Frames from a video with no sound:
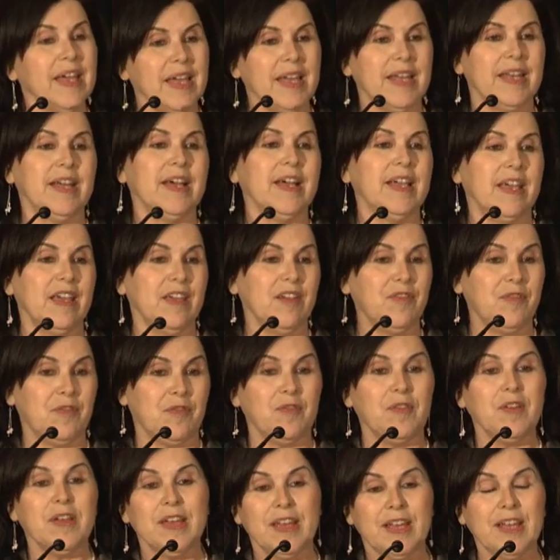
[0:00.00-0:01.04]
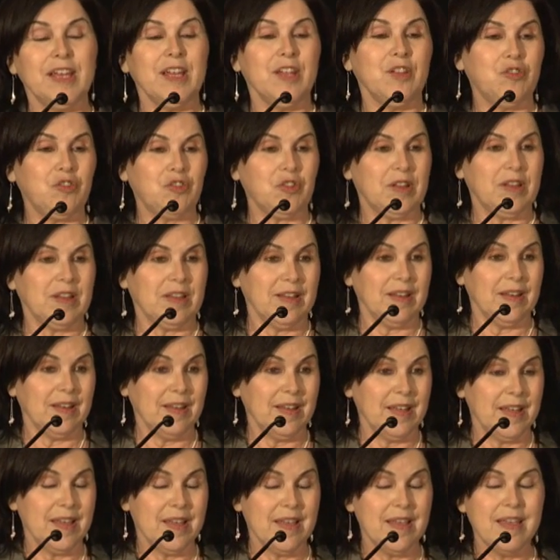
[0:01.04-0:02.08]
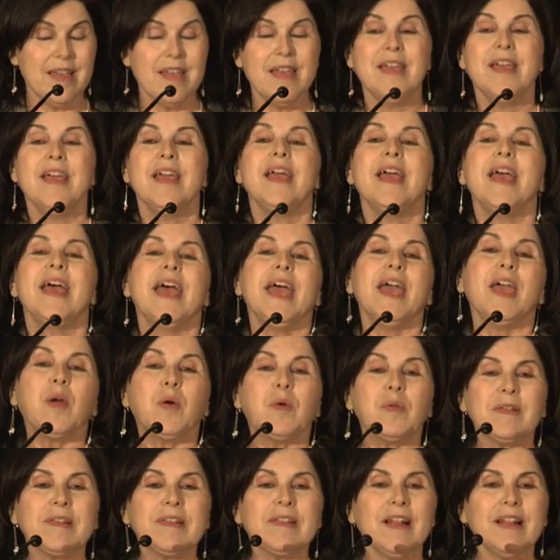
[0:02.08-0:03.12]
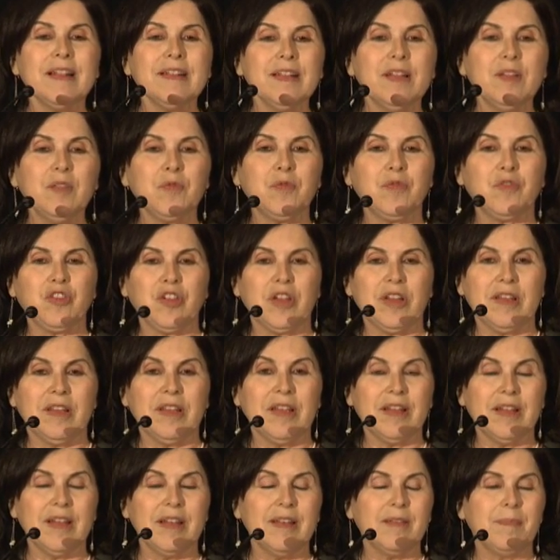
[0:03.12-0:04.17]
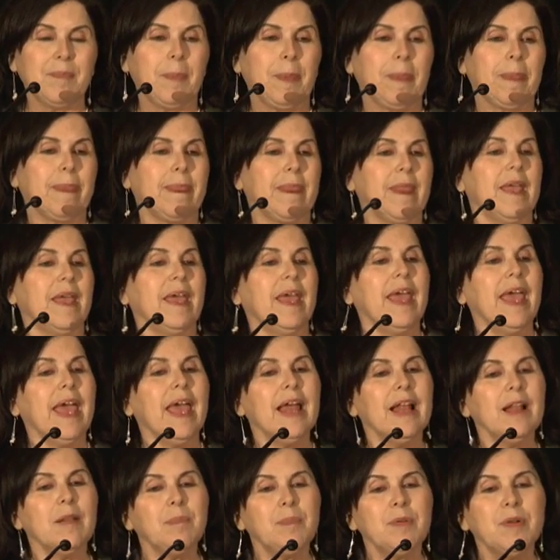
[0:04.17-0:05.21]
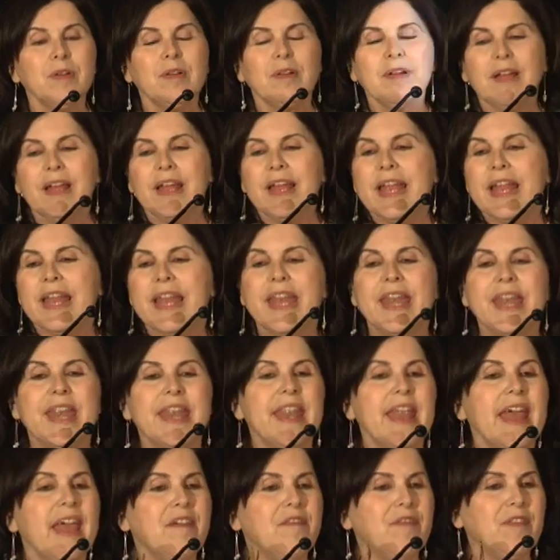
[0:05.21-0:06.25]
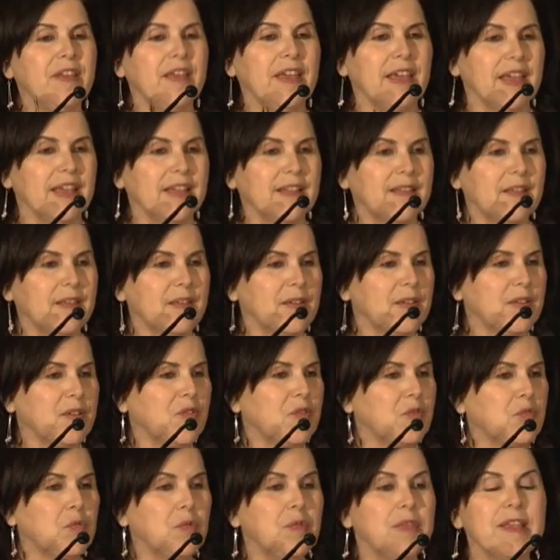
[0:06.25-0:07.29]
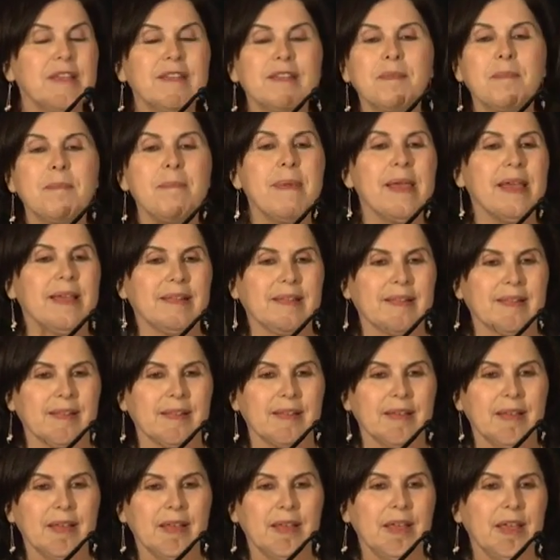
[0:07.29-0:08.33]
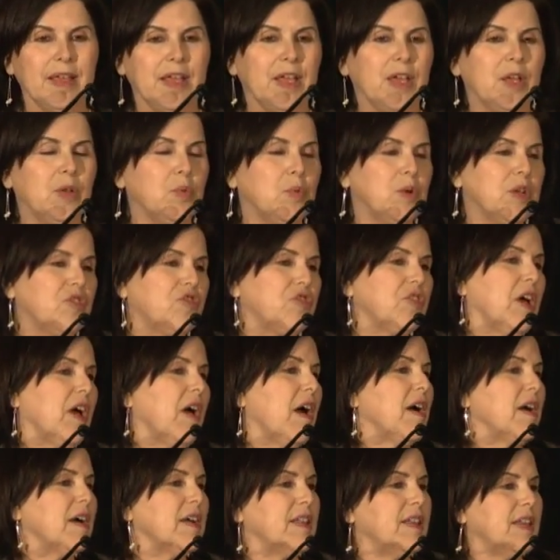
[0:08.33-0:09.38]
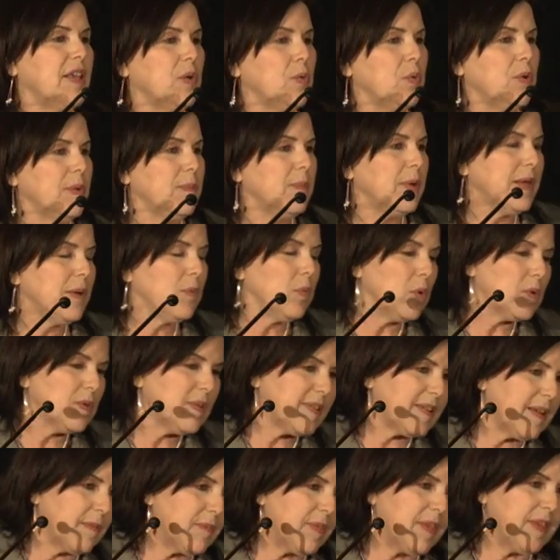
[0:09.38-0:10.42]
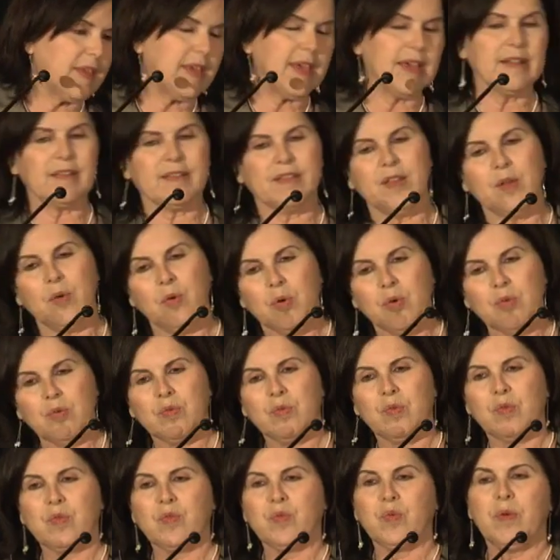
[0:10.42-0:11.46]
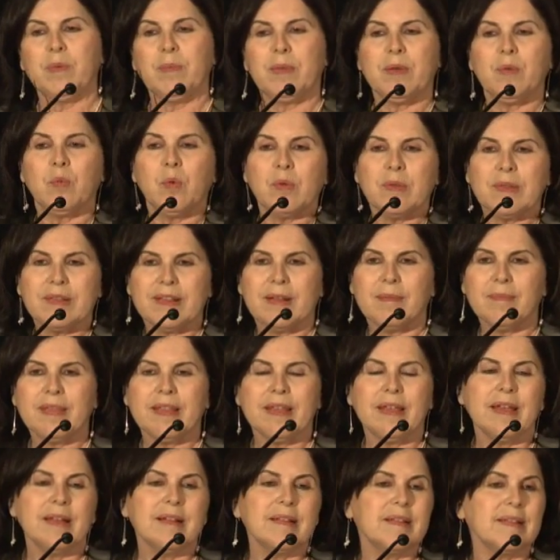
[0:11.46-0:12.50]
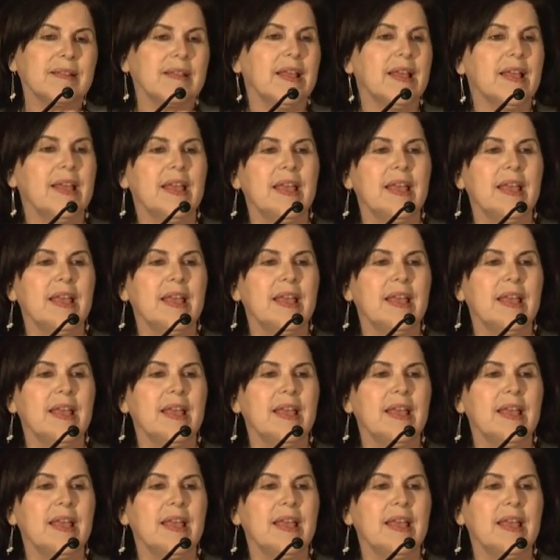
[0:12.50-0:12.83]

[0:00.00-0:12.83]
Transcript: NIF and Shatil. A consultant of Shatil helped her navigate through this mess in which the Haredi women want something else, the Orthodox women want something else,